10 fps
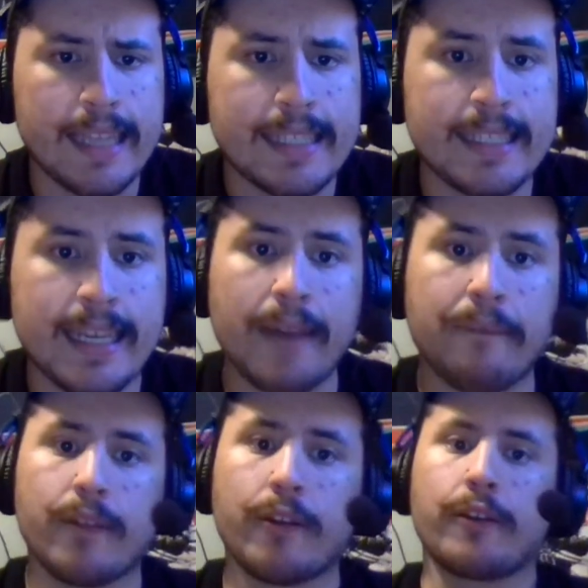it's
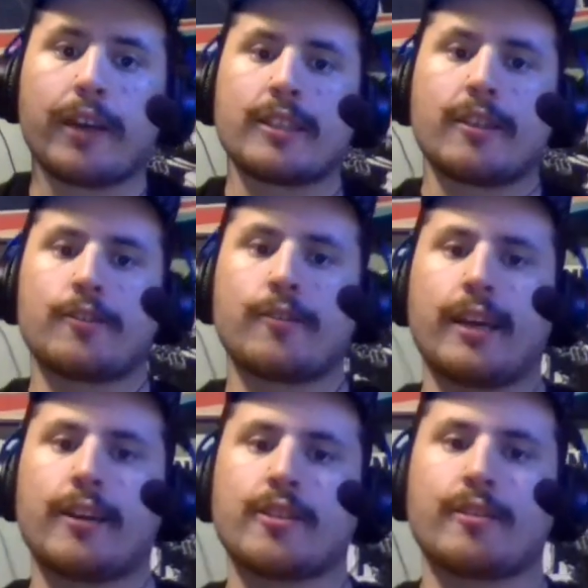time for the
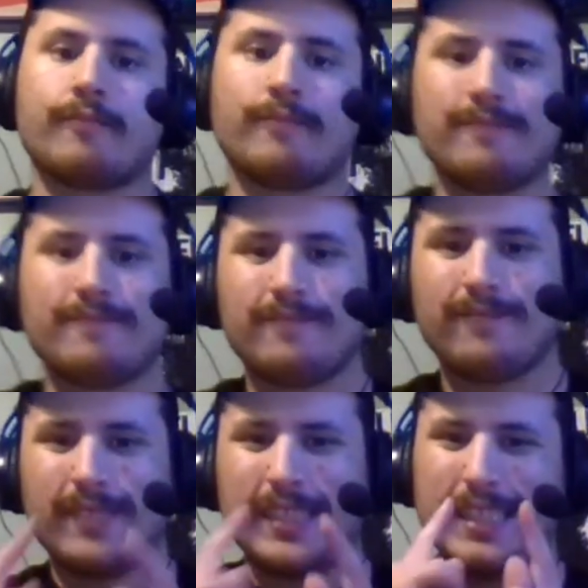2000.
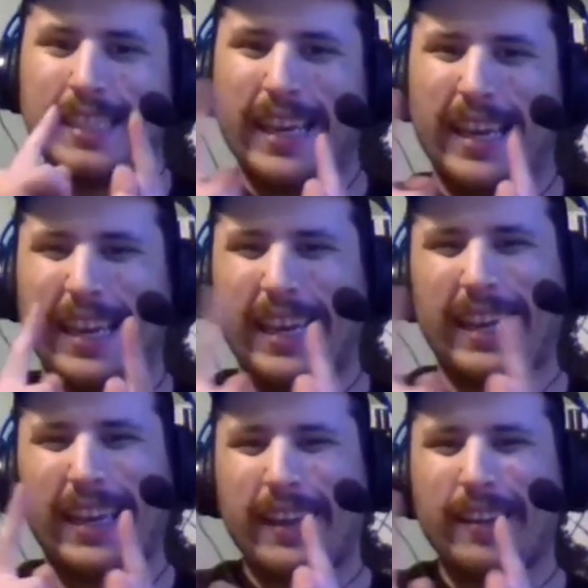
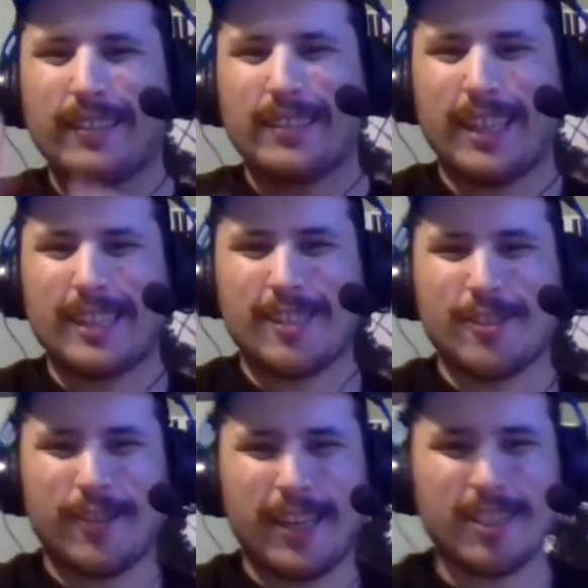Yeah,
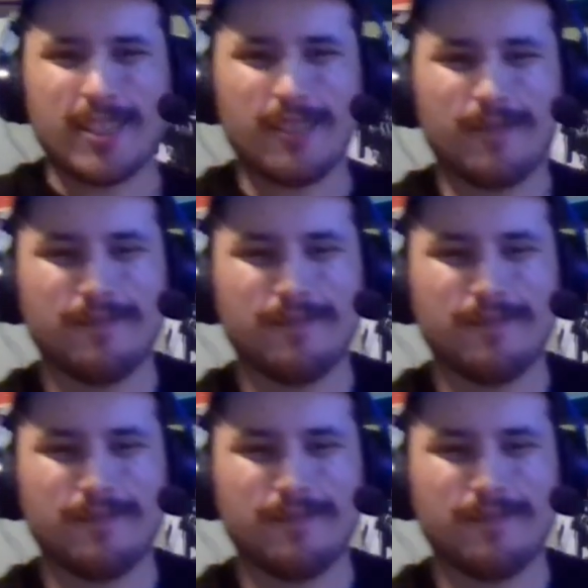the 2000.